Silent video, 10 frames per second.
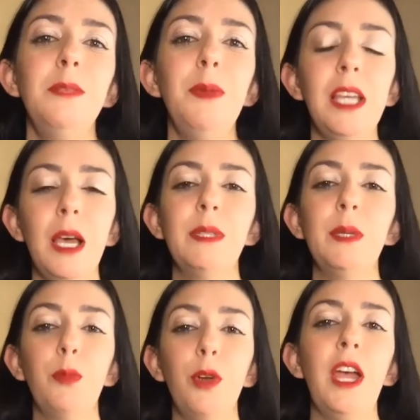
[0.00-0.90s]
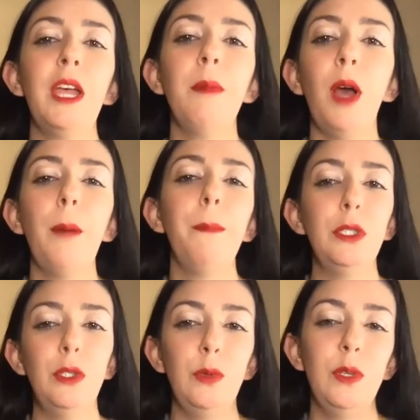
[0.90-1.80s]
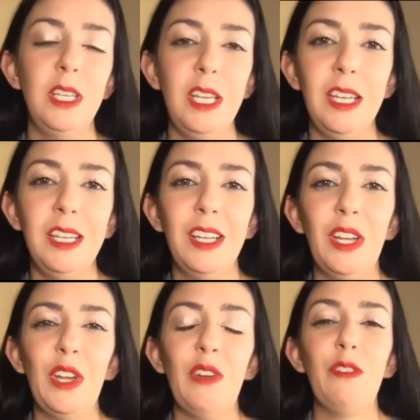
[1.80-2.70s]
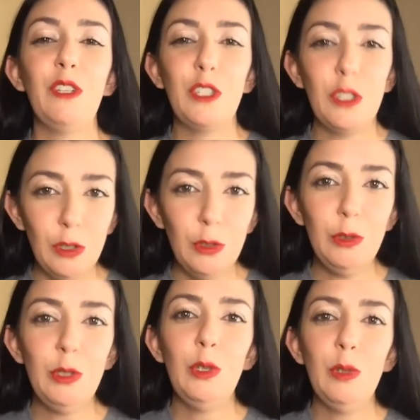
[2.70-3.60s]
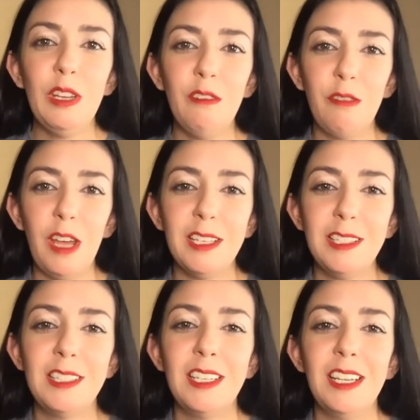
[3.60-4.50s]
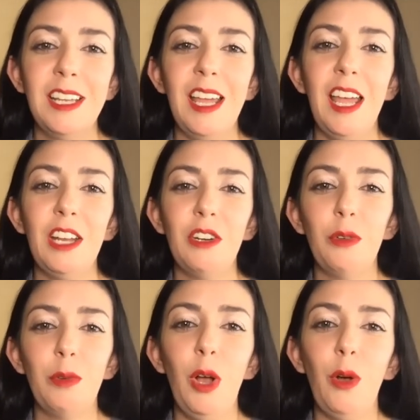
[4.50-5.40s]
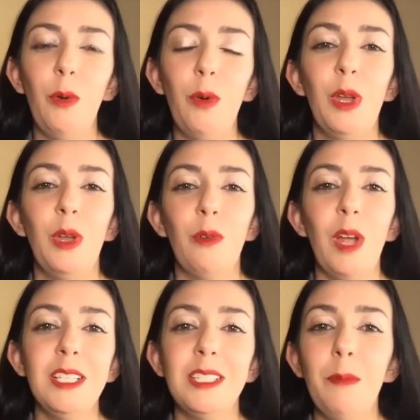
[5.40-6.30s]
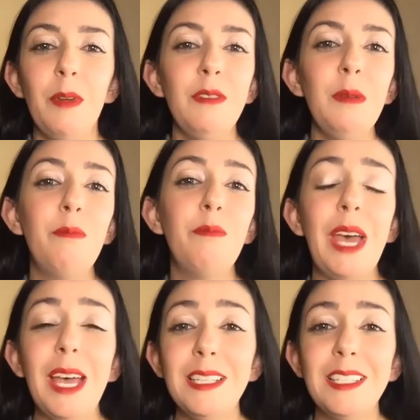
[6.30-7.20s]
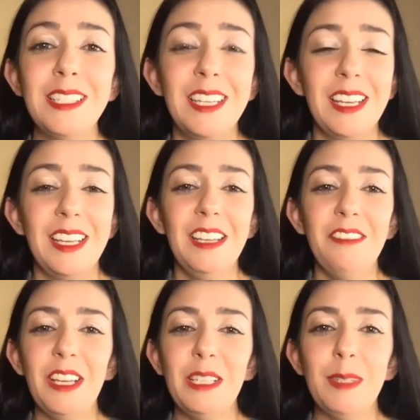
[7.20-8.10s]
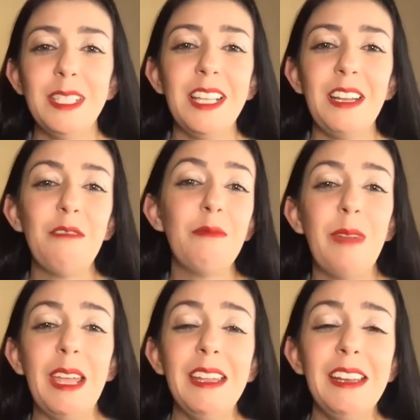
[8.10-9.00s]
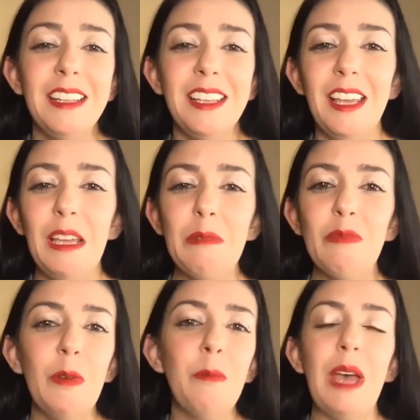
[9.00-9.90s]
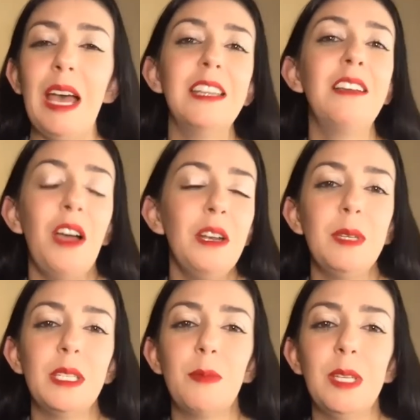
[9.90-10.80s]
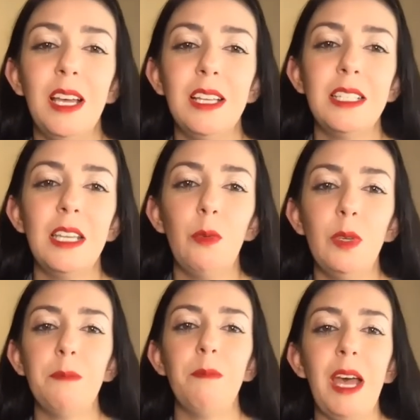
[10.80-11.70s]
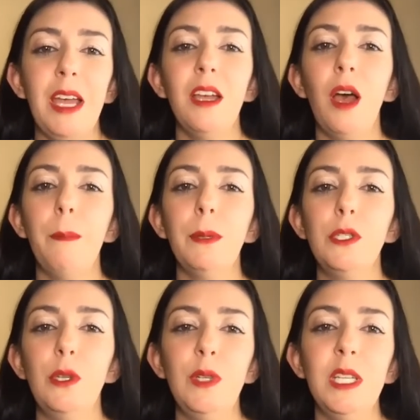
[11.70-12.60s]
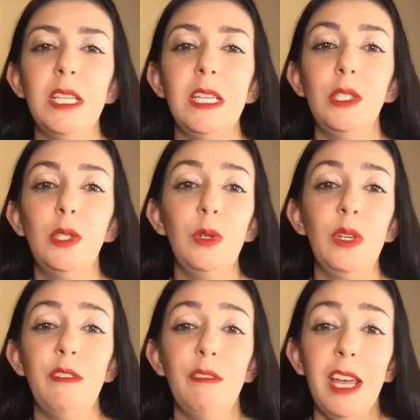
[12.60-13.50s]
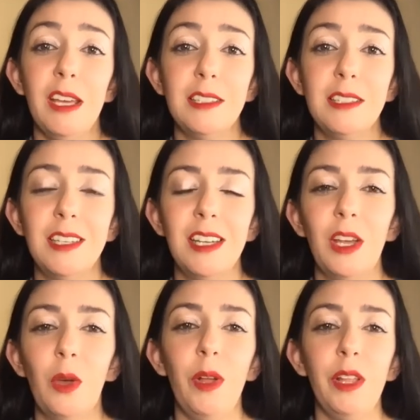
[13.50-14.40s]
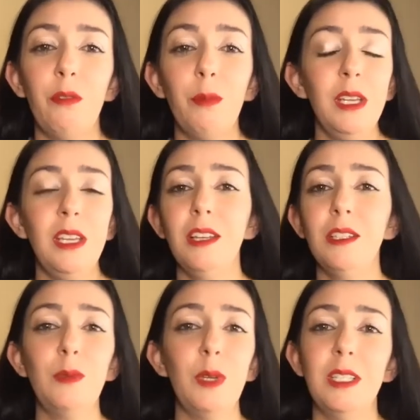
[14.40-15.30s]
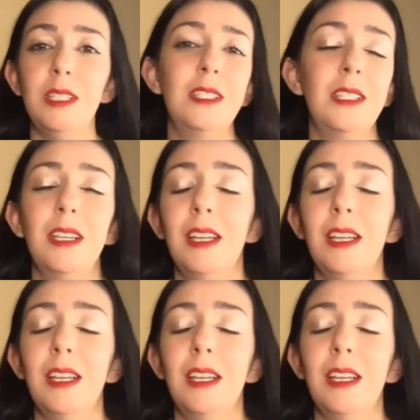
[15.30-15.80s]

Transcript: becomes a prime opportunity for you to invest and grow, right? Some of the best investments that I've made came from bad economies because it was my opportunity to invest. While everybody else was